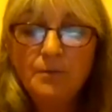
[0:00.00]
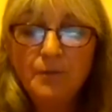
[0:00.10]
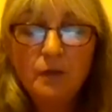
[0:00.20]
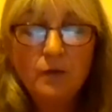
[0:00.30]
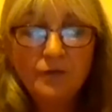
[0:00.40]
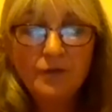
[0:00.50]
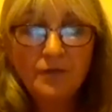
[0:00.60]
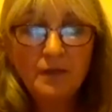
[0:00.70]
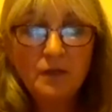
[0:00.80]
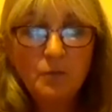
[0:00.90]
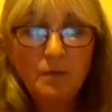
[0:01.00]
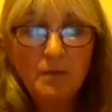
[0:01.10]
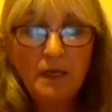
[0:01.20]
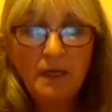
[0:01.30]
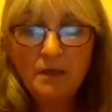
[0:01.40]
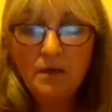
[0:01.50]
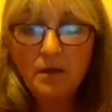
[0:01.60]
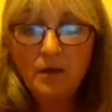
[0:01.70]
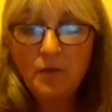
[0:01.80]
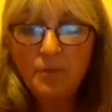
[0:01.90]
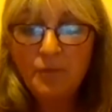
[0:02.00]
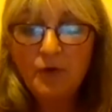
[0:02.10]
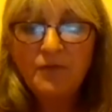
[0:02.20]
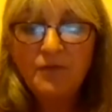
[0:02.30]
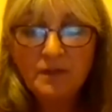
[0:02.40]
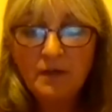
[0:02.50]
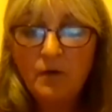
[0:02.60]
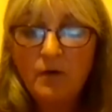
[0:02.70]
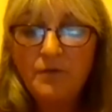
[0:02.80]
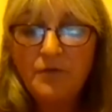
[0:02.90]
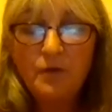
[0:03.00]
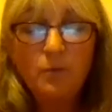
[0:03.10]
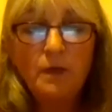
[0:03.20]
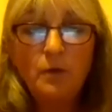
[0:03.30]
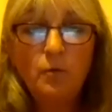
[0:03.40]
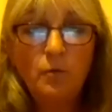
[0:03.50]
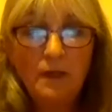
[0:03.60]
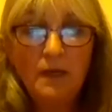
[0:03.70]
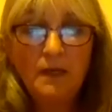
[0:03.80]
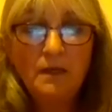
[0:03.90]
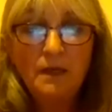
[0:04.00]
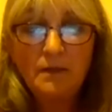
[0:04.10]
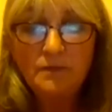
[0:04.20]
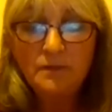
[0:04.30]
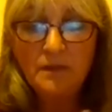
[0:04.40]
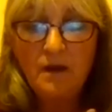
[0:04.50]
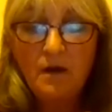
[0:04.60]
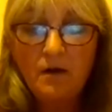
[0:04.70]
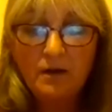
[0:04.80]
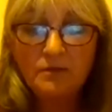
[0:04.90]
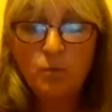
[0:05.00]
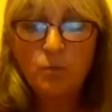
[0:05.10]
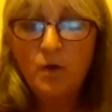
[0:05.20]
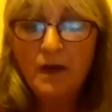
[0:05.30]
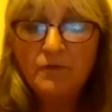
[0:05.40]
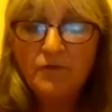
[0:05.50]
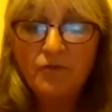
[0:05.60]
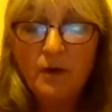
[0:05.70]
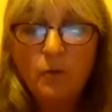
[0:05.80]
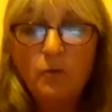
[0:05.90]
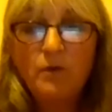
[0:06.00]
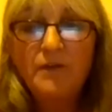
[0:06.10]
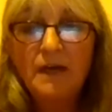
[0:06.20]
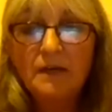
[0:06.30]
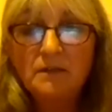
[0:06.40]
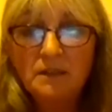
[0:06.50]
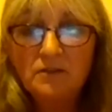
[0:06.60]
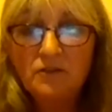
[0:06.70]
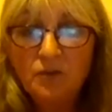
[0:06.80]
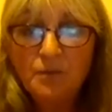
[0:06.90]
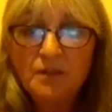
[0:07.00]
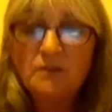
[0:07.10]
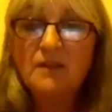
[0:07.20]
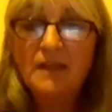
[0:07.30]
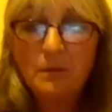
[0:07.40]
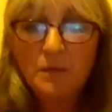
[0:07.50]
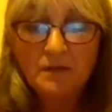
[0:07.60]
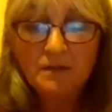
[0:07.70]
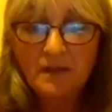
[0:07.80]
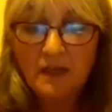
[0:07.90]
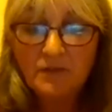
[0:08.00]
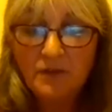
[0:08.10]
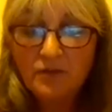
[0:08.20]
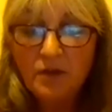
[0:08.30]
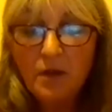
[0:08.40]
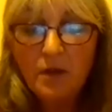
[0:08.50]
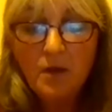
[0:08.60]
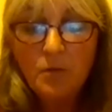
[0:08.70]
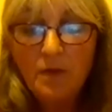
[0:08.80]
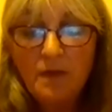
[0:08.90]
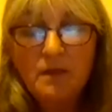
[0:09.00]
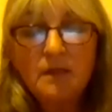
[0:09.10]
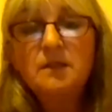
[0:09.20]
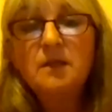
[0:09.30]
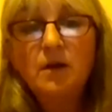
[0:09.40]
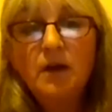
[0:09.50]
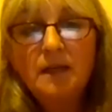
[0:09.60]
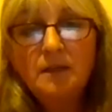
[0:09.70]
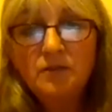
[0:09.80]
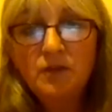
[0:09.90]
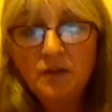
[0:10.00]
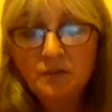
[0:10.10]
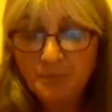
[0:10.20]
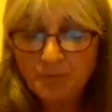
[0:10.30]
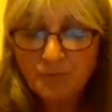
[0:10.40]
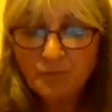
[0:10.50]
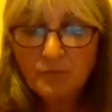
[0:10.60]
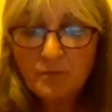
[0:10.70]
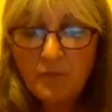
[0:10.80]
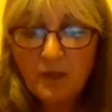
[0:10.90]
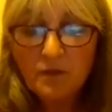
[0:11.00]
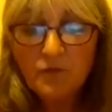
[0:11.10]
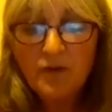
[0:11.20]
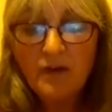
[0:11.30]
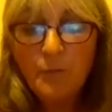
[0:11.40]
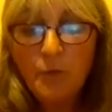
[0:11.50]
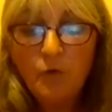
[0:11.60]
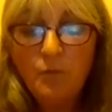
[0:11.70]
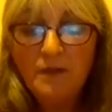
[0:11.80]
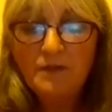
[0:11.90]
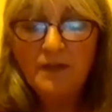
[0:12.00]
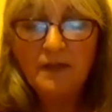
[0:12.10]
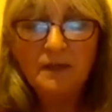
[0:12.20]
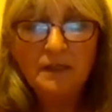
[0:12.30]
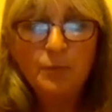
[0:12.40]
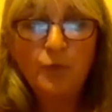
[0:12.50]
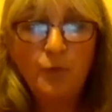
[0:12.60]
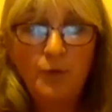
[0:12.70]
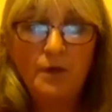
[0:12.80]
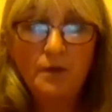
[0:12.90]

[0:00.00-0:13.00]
not something to be made profits out of, that we all need. It's hardwired throughout all of our systems. It's enabling us to have this meeting tonight. So it's very important we see it in its broader